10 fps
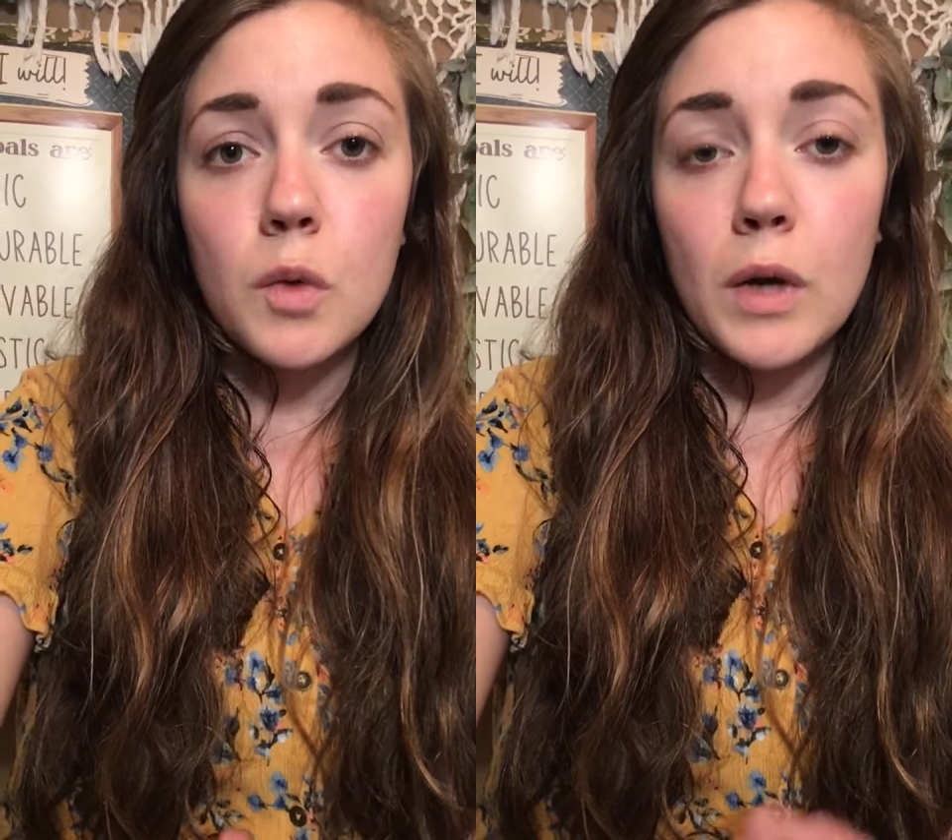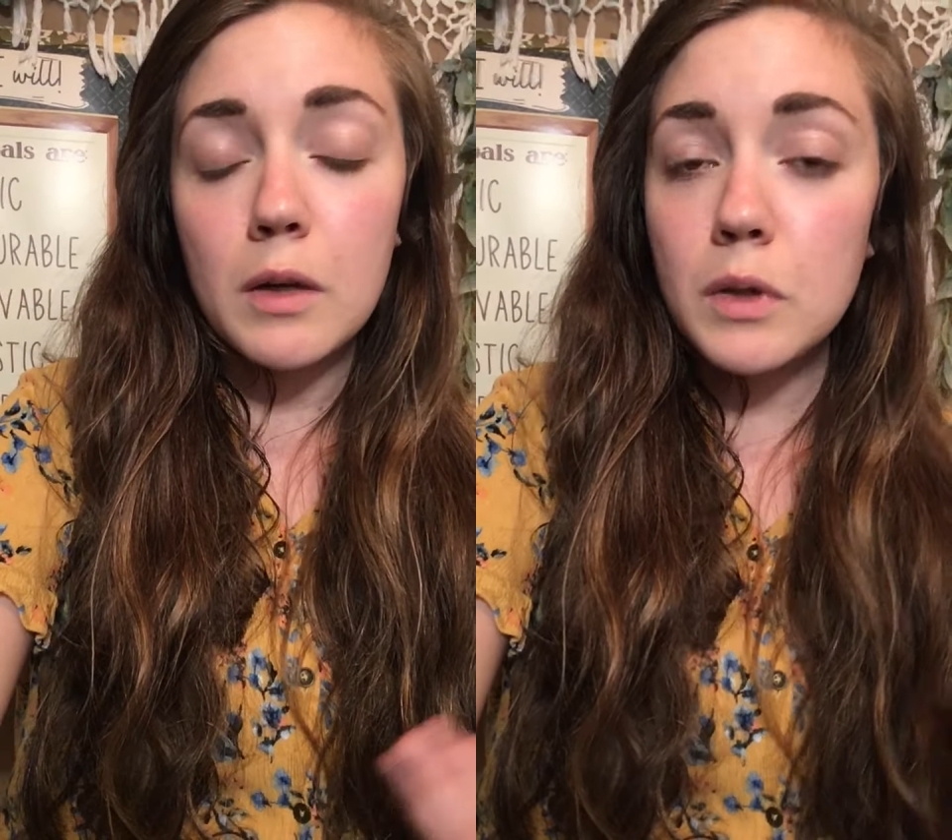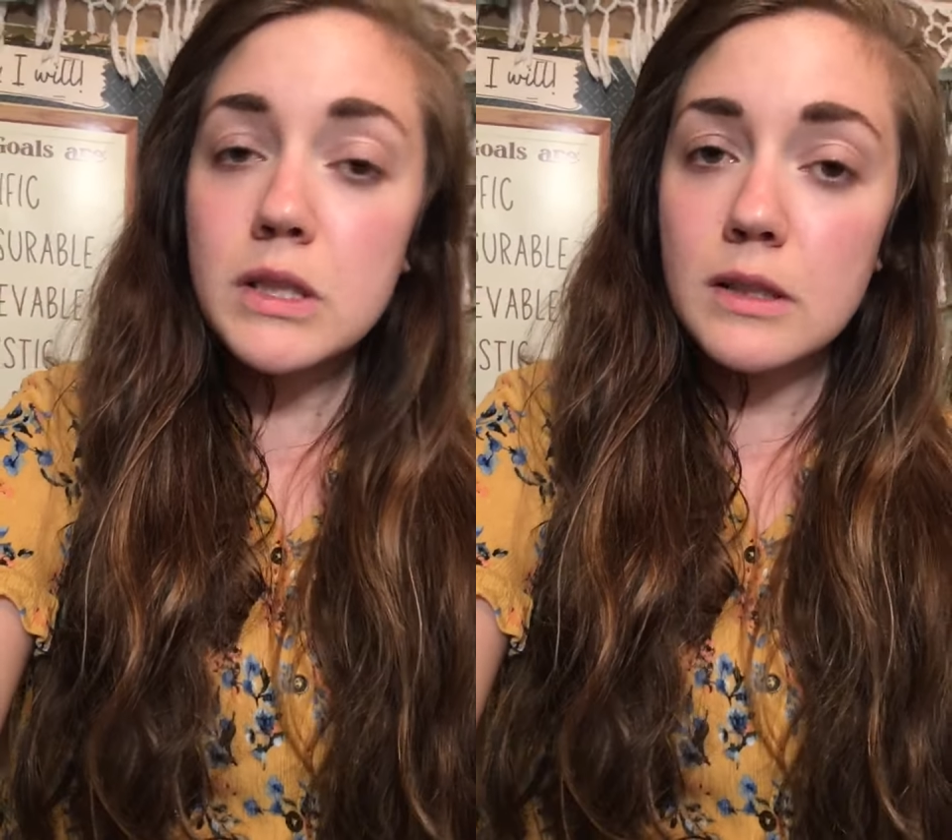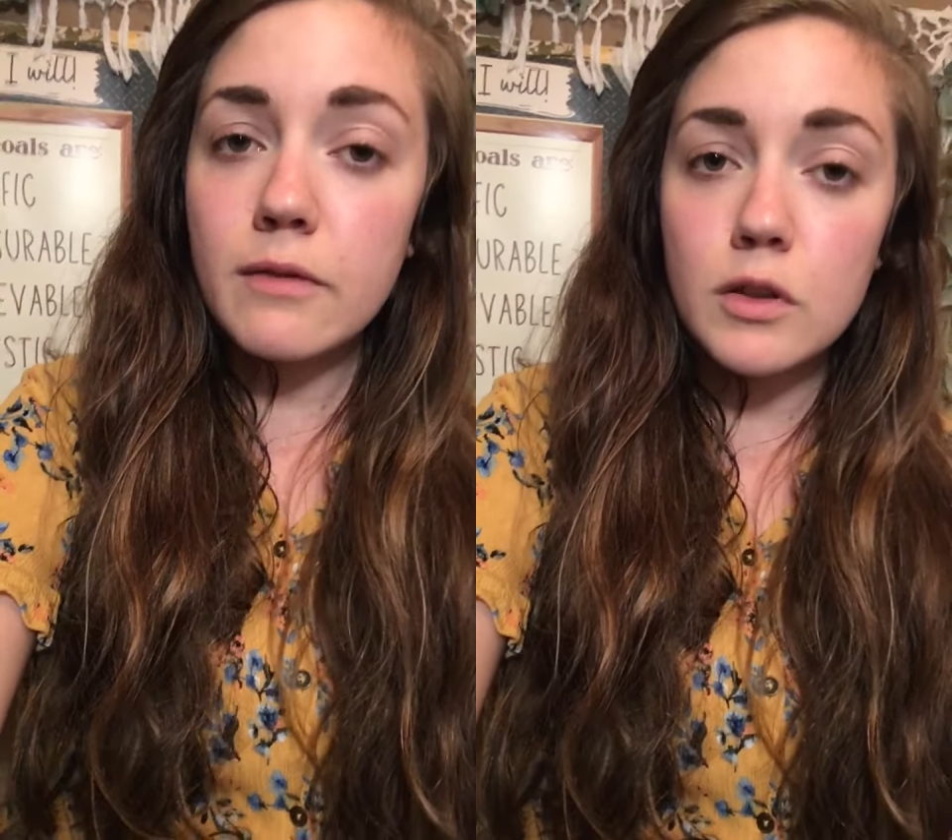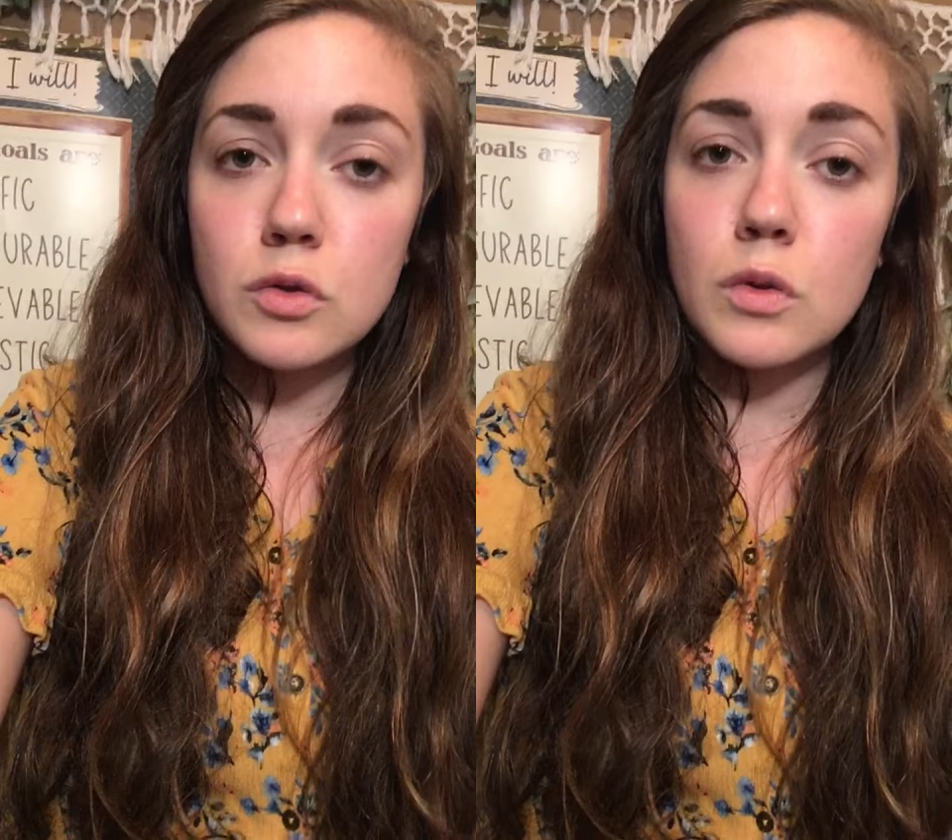where I worked as a
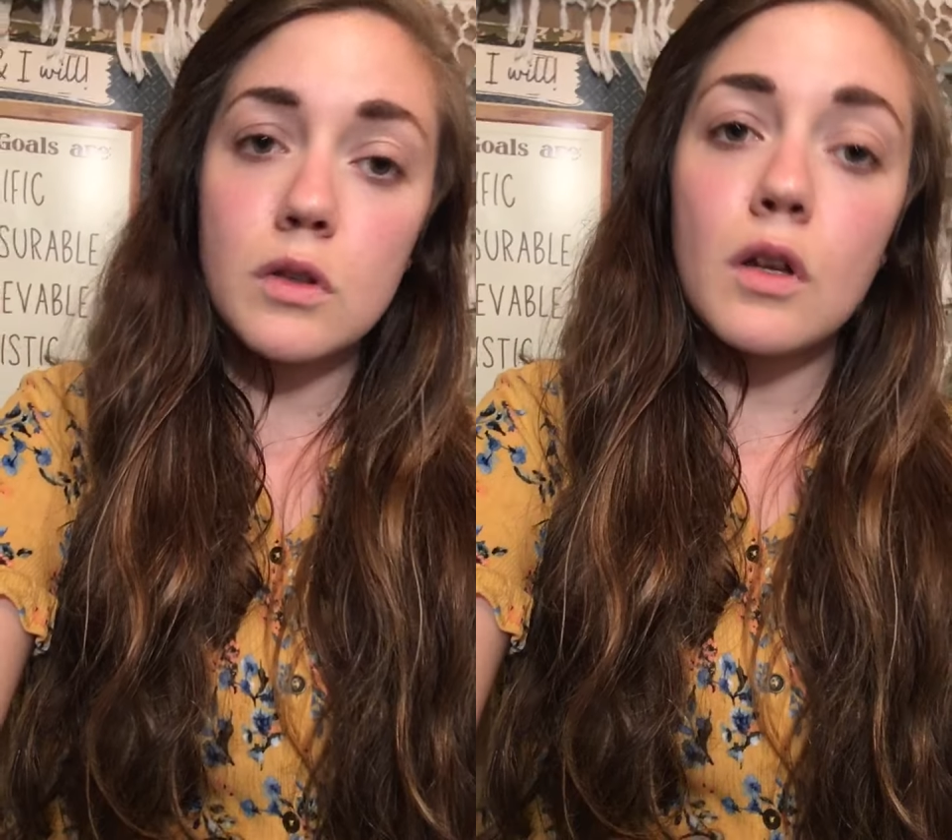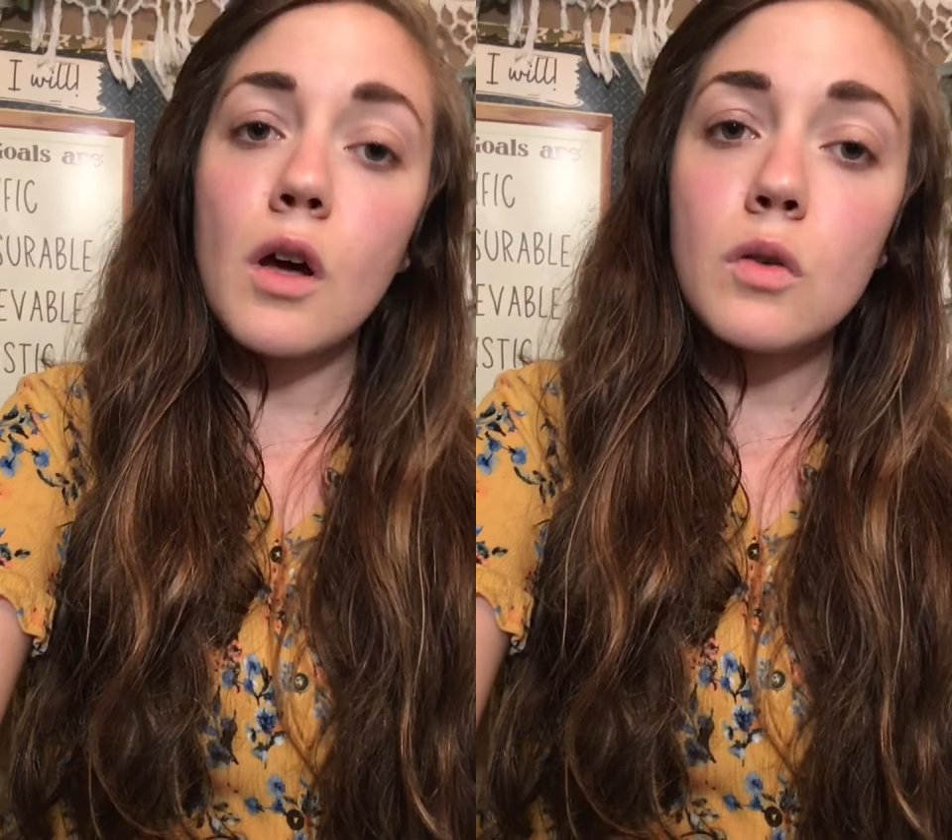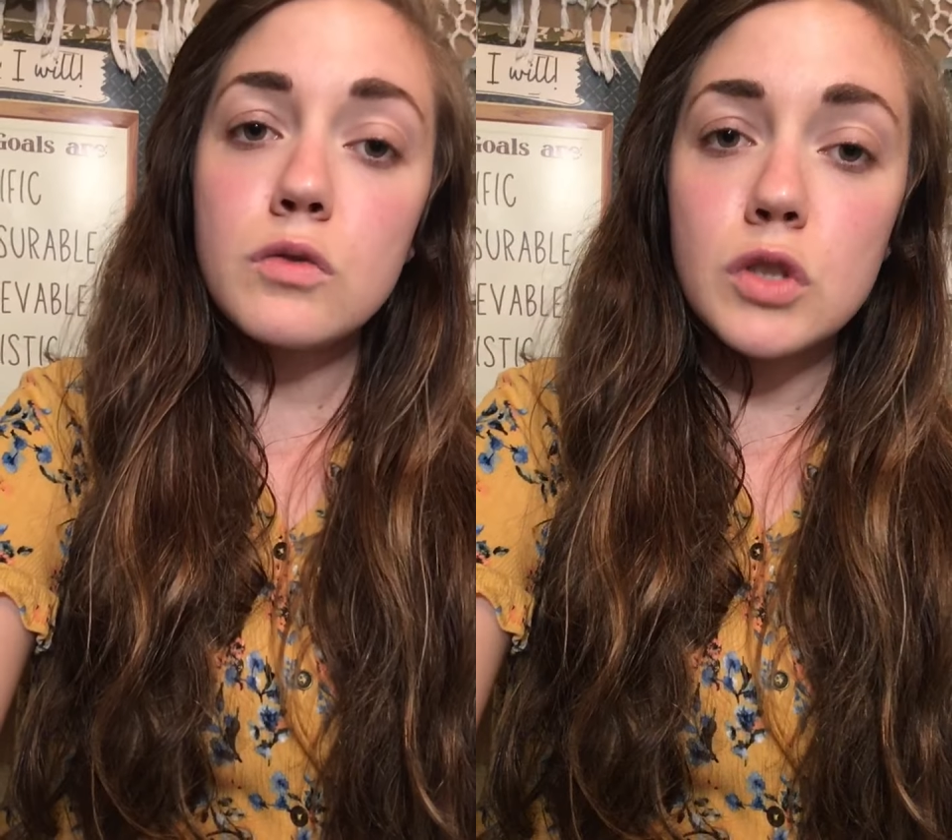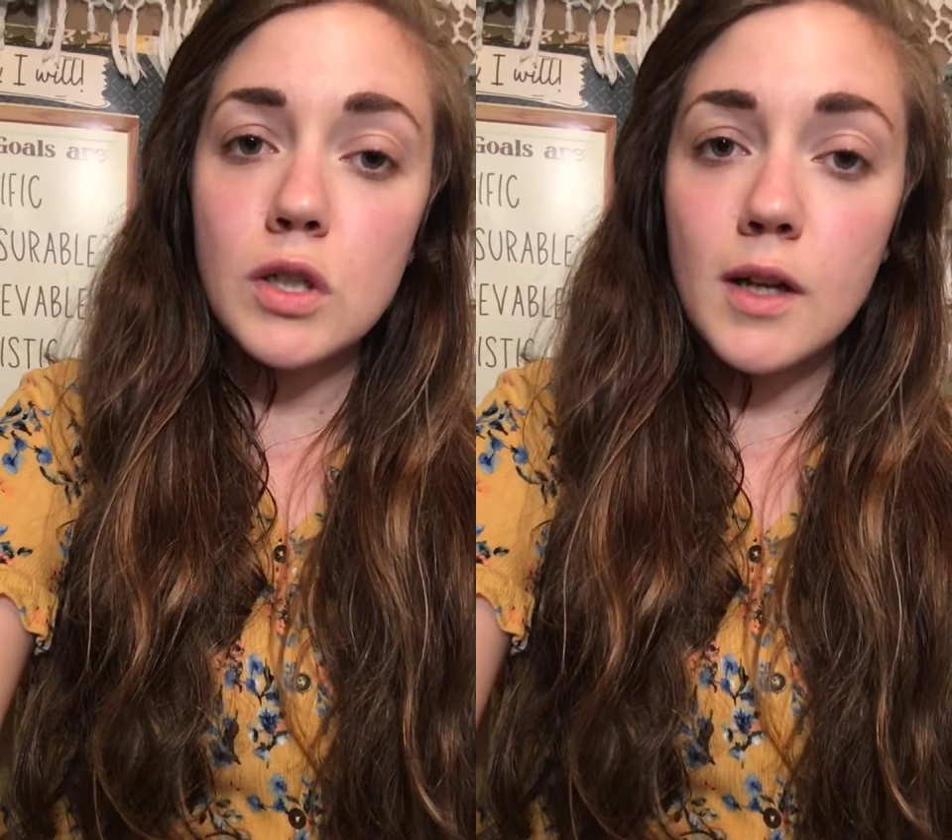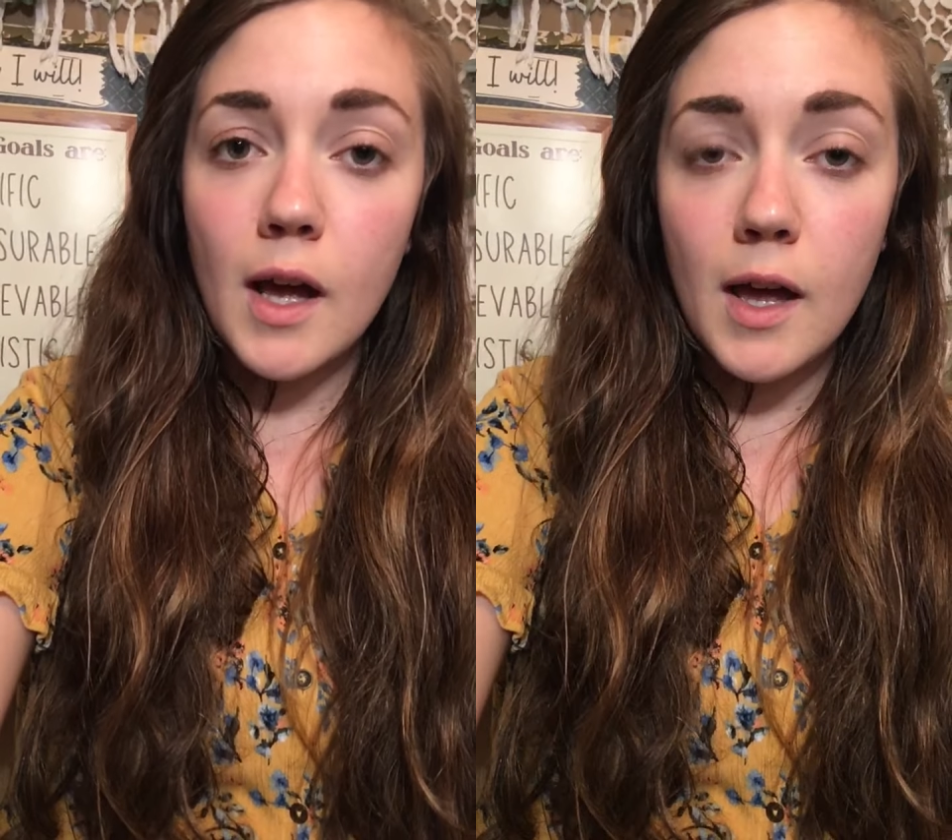virtual coach.